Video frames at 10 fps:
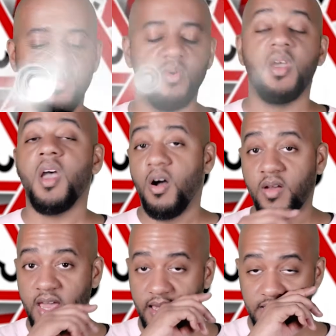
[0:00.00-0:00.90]
you.
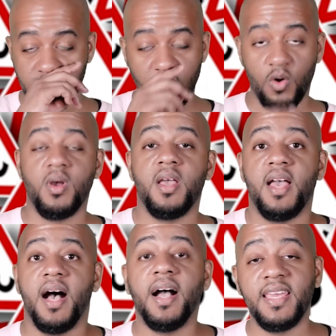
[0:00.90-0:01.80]
Okay, so
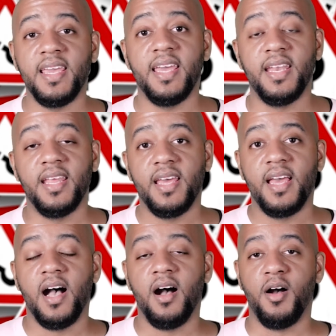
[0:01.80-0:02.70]
again,
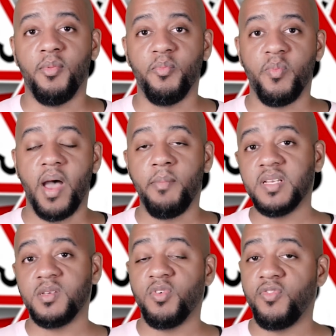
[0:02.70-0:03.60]
I
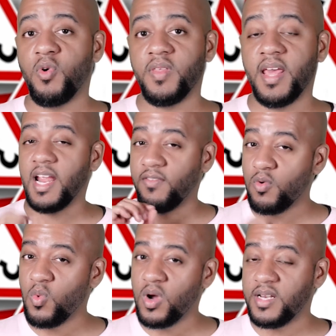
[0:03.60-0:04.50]
mentioned before
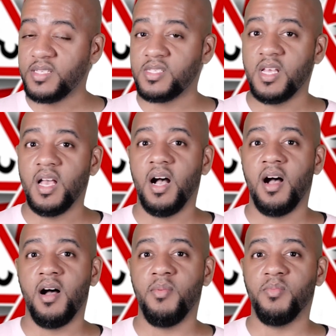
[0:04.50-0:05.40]
everyone's
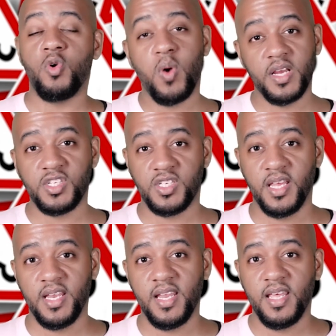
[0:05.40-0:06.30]

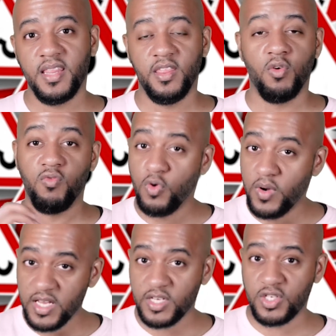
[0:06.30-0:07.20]
question, the
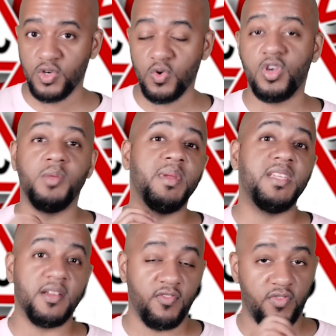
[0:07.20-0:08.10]
root issue could be
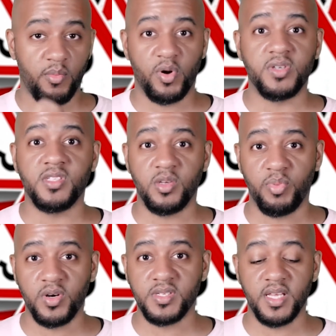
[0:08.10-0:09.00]
different from person to
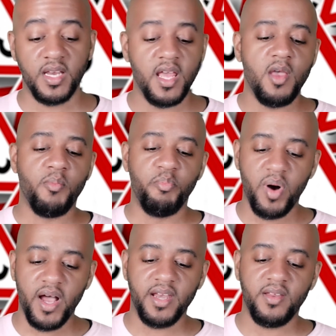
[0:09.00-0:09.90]
person.
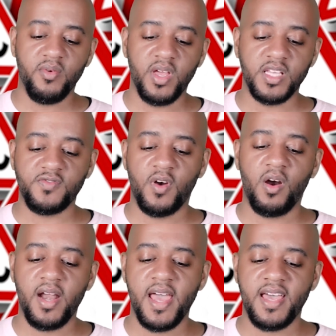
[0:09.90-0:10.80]
But as
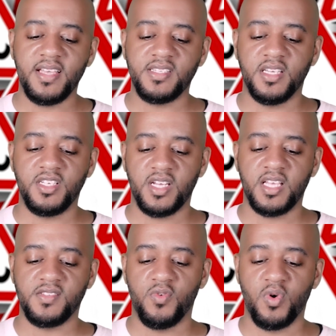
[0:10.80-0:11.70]
far as the
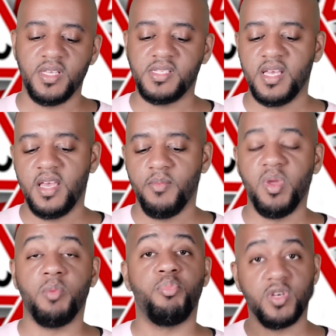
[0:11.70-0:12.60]
chest voice
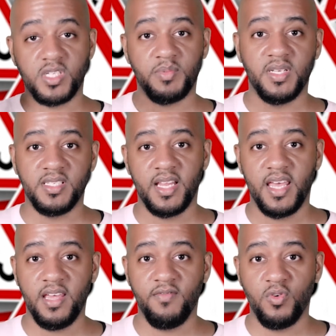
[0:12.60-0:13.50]
being pushed up into the
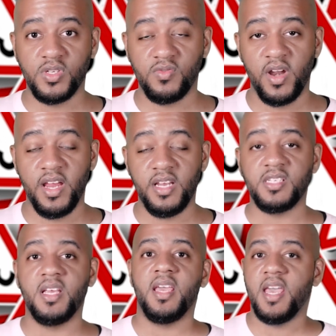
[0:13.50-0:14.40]
head voice range,